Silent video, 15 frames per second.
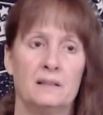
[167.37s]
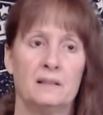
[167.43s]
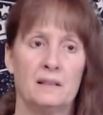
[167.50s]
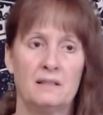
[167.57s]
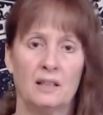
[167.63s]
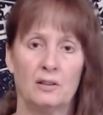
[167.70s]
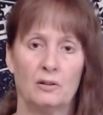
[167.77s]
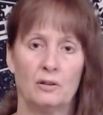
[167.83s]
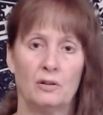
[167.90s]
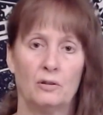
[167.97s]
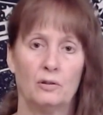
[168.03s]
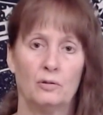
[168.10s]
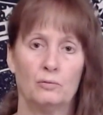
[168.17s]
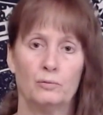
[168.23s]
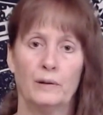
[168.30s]

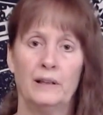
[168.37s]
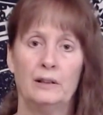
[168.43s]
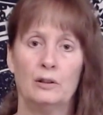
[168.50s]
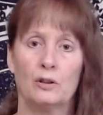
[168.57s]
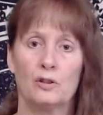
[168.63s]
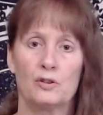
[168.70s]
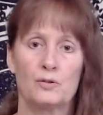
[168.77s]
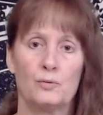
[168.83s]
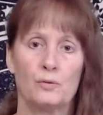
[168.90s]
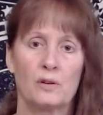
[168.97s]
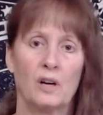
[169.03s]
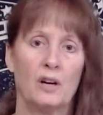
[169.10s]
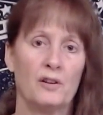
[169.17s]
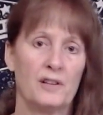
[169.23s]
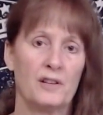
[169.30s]
tarot readers will
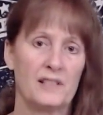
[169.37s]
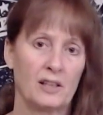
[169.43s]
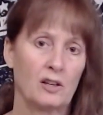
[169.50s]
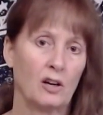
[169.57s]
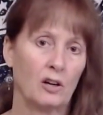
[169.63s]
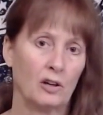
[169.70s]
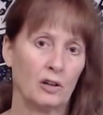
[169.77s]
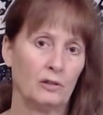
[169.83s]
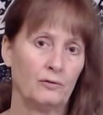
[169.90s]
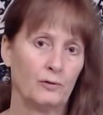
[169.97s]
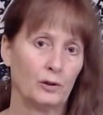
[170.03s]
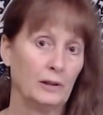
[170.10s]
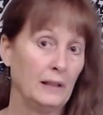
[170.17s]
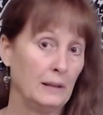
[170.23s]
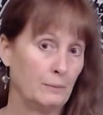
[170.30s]
call this a card for
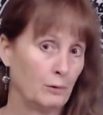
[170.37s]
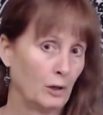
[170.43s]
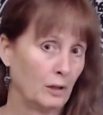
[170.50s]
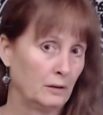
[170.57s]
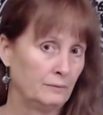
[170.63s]
Libra.